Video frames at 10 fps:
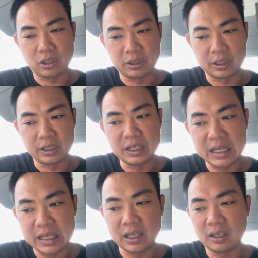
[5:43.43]
the
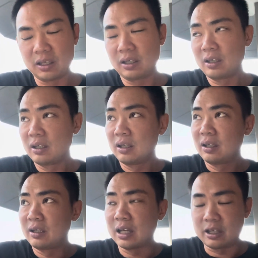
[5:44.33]
knee that